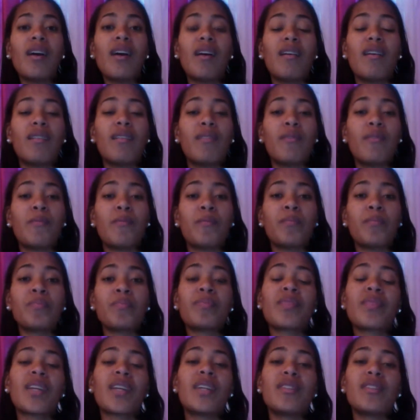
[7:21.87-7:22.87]
And
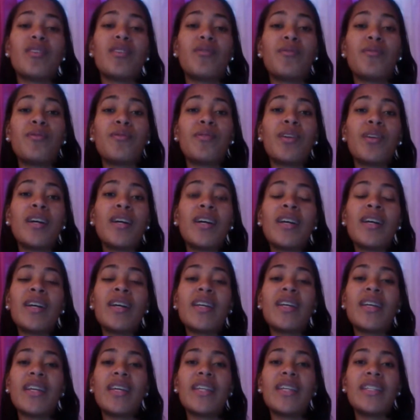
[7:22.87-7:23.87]
so
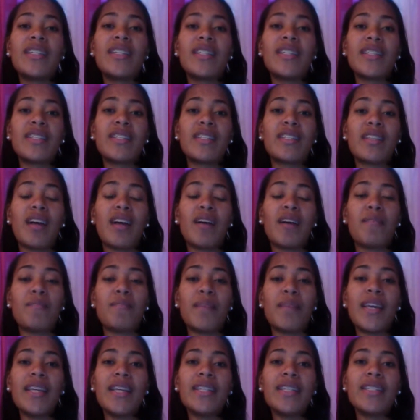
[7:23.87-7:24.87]
it's just
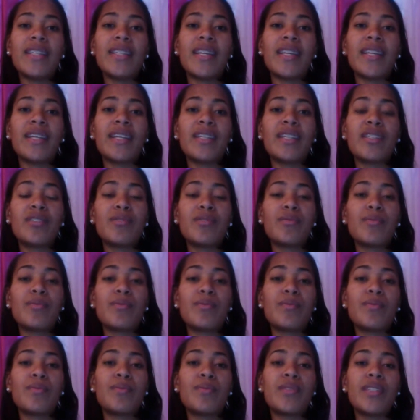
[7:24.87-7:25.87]
amazing
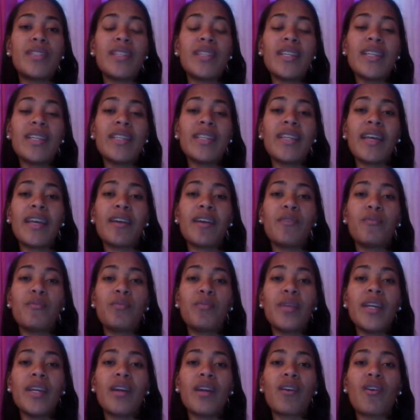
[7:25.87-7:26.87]
to see that
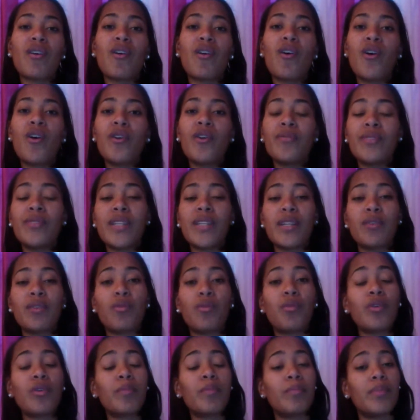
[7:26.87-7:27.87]
we are often
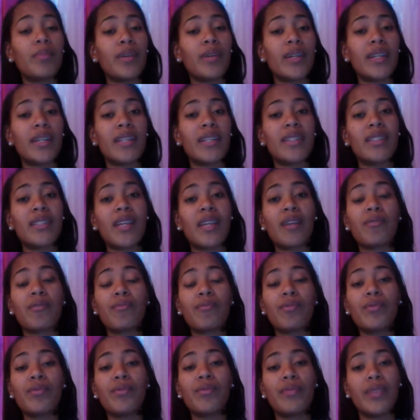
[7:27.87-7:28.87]
Orpah instead
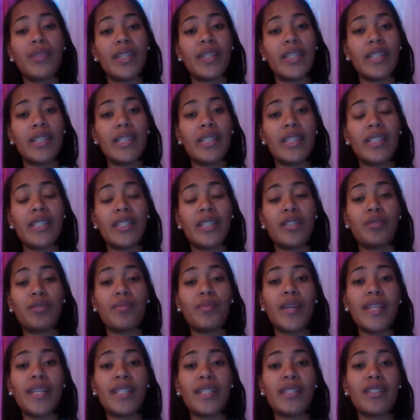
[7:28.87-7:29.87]
of Ruth in these
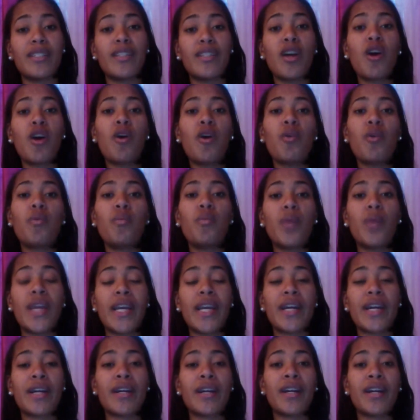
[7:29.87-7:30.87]
situations
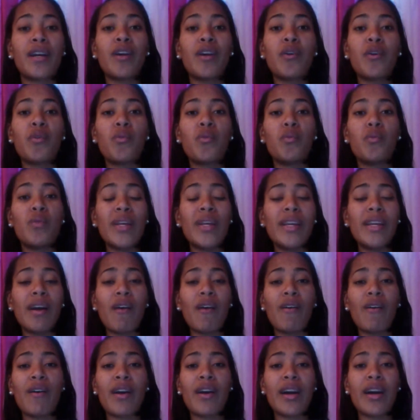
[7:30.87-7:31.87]
where we
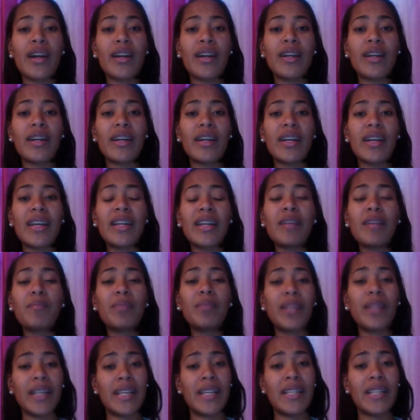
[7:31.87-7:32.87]
are in a
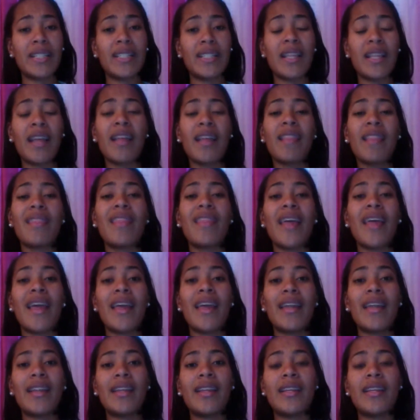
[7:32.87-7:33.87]
place
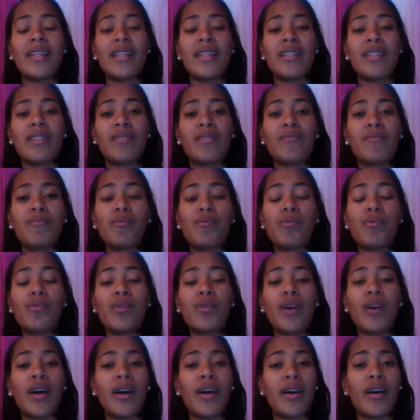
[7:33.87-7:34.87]
that is
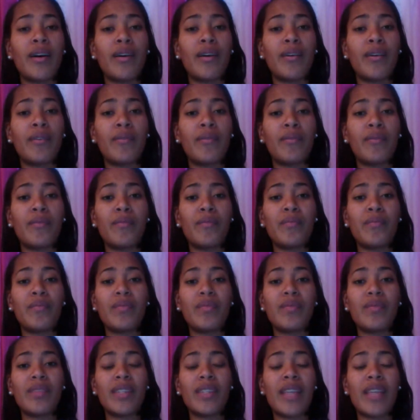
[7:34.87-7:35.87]
full of
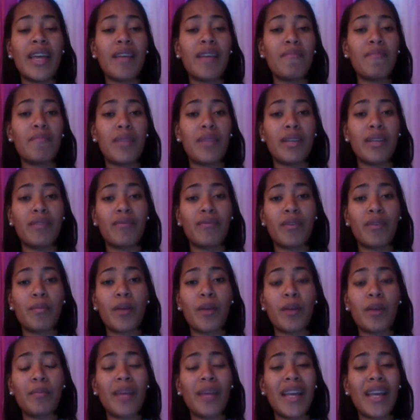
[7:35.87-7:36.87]
dead men
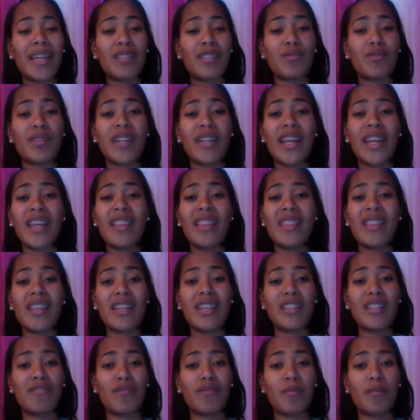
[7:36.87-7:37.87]
from our past or dead
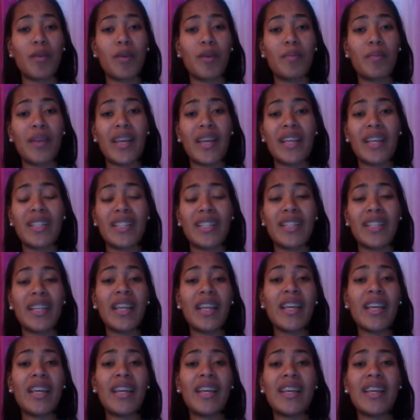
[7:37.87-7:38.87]
things from our past,
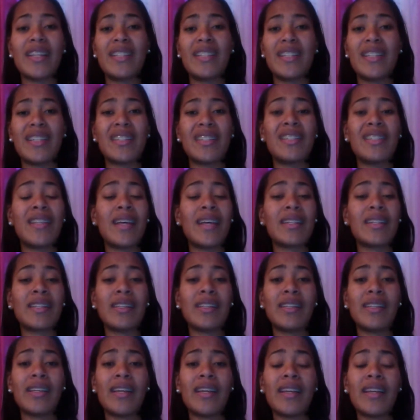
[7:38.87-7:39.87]
and it's just
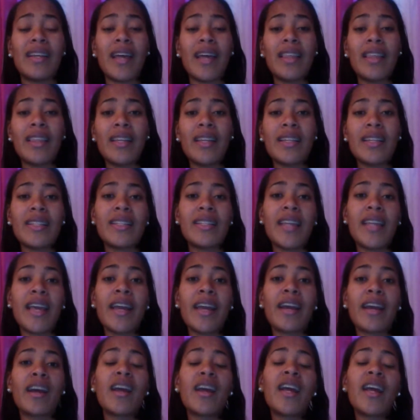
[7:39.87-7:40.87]
desolate and nothing is
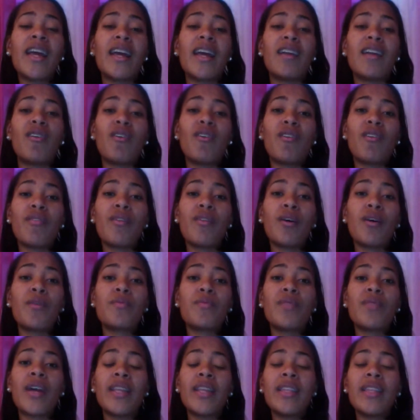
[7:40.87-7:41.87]
there. And
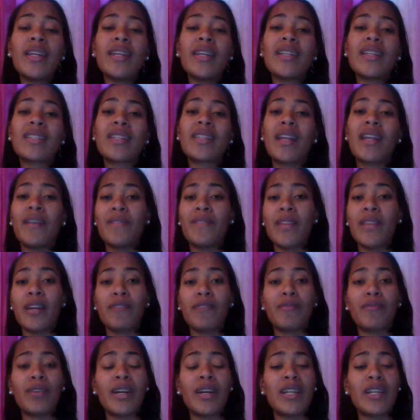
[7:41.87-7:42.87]
although nothing is left
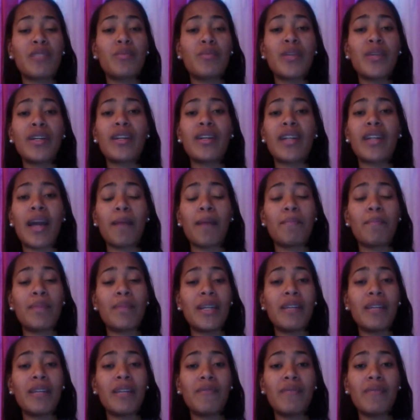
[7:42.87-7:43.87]
there for us, we are not
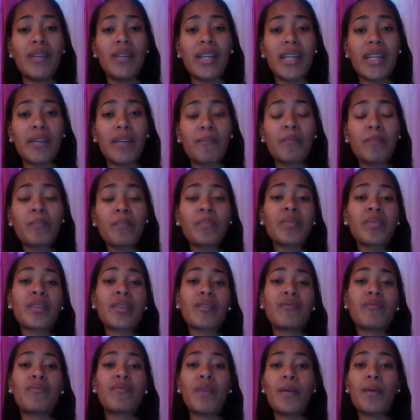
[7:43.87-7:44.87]
benefiting
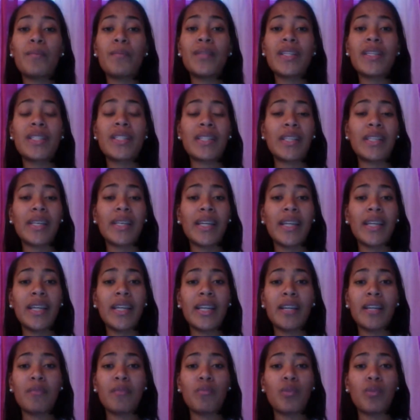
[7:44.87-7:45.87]
from this land
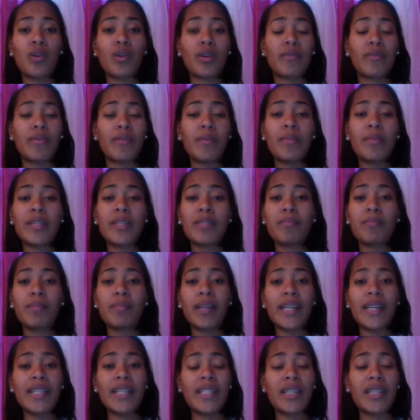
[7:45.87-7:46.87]
anymore or from this
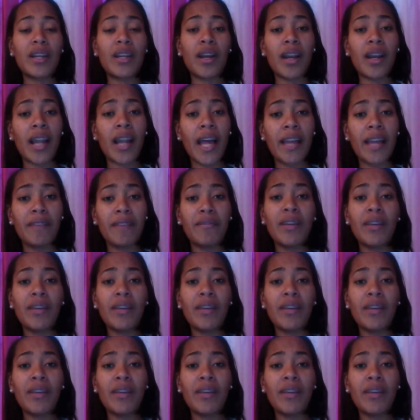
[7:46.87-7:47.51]
place in our life.